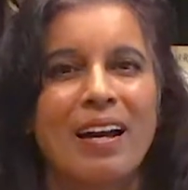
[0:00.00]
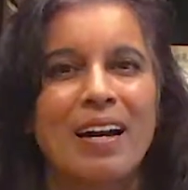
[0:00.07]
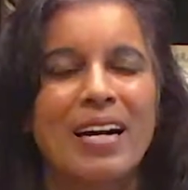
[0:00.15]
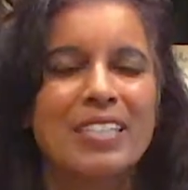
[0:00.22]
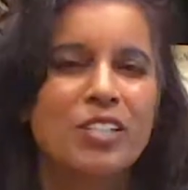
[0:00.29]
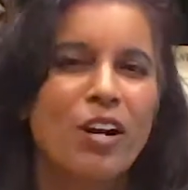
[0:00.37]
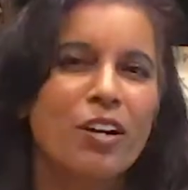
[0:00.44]

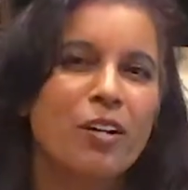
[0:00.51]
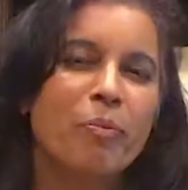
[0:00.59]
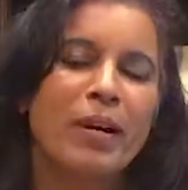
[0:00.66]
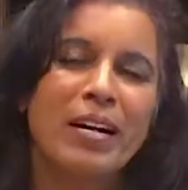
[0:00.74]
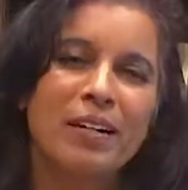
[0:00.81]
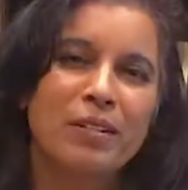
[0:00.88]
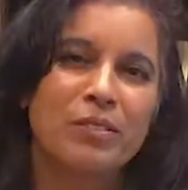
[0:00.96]
I talk
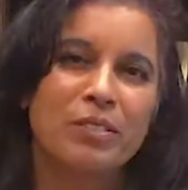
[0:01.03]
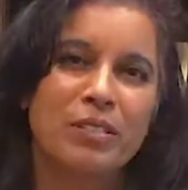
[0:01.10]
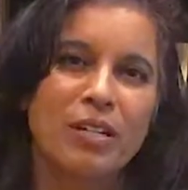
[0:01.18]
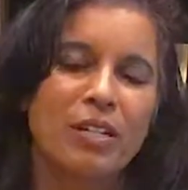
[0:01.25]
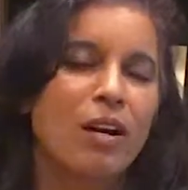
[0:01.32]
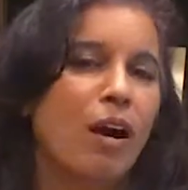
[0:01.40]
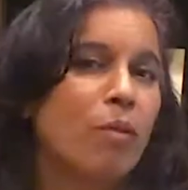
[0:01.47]
about
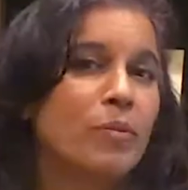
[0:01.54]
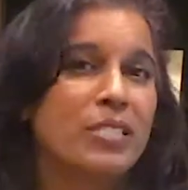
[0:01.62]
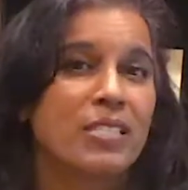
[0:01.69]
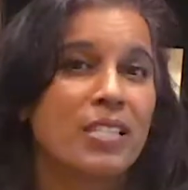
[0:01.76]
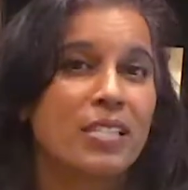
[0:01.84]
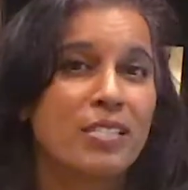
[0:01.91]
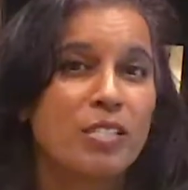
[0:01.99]
a common
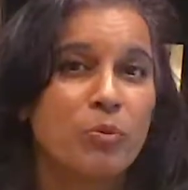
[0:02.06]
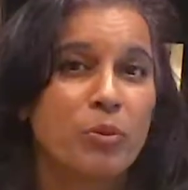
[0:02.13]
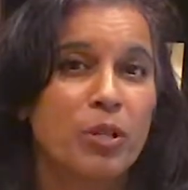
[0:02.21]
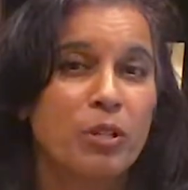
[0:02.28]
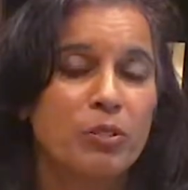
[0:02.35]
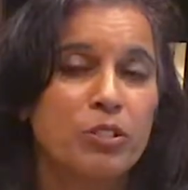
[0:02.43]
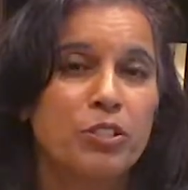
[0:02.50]
sense
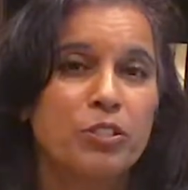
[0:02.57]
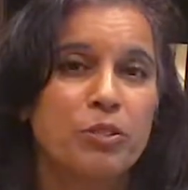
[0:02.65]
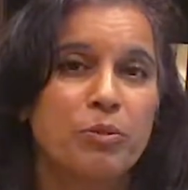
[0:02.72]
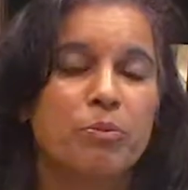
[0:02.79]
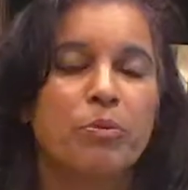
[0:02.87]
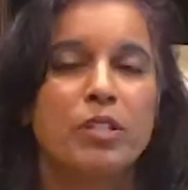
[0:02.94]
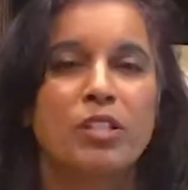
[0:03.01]
approach
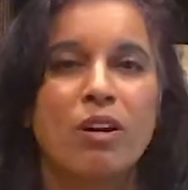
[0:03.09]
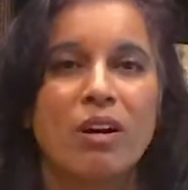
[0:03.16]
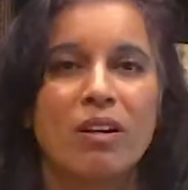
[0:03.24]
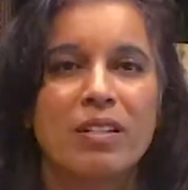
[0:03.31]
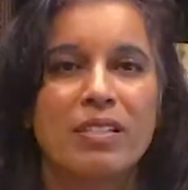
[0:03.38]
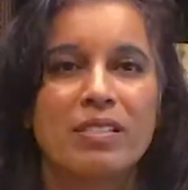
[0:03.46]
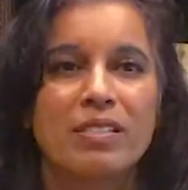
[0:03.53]

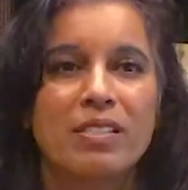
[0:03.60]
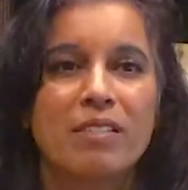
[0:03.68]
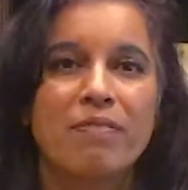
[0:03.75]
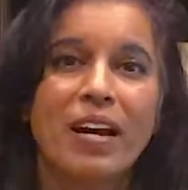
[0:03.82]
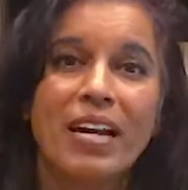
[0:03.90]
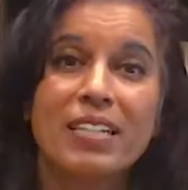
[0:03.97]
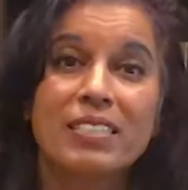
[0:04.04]
because the
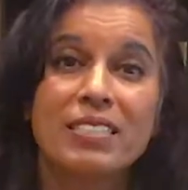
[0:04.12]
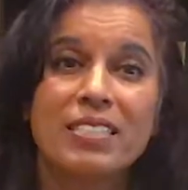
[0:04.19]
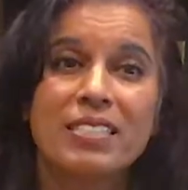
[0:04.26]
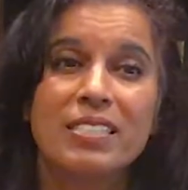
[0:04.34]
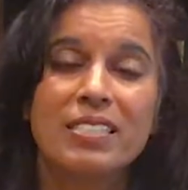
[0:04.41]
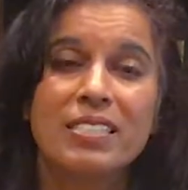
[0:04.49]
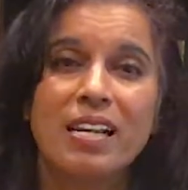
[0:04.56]
fact
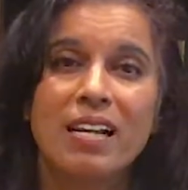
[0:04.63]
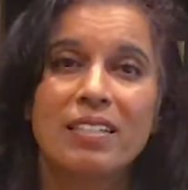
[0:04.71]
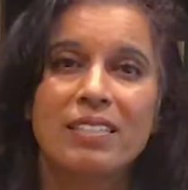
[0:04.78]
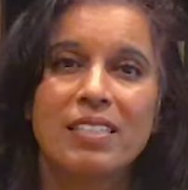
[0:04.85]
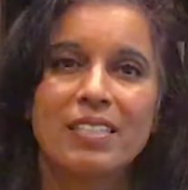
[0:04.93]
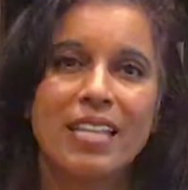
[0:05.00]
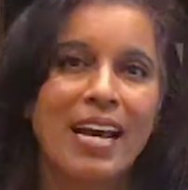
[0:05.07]
is
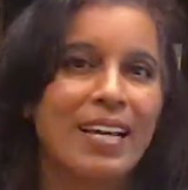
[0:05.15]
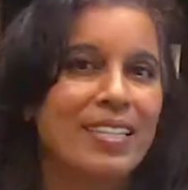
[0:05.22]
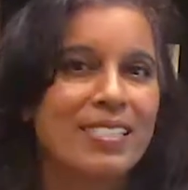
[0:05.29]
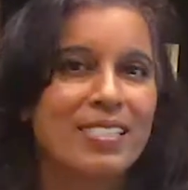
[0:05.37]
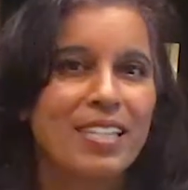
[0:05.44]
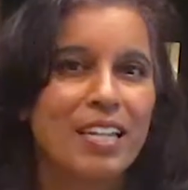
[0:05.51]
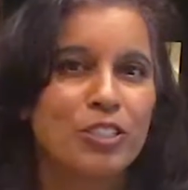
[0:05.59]
that that
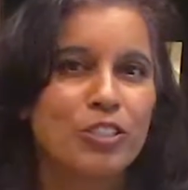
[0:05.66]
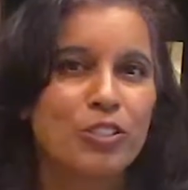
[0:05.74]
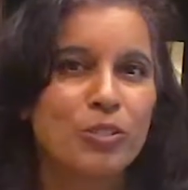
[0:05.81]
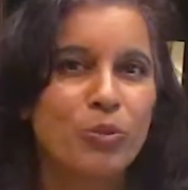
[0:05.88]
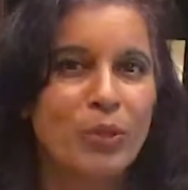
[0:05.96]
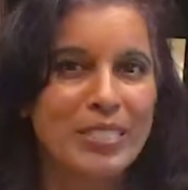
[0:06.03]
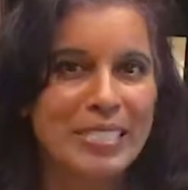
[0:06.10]
is
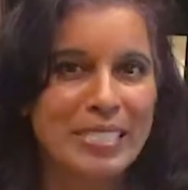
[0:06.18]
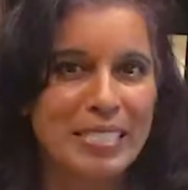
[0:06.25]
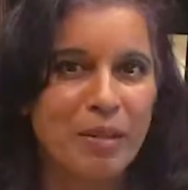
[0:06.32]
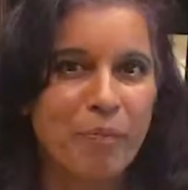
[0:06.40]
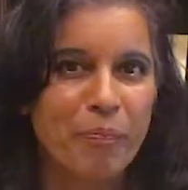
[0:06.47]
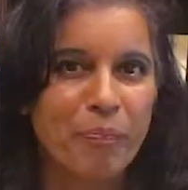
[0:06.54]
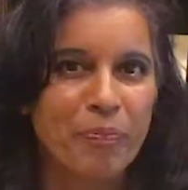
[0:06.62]
nature's wisdom,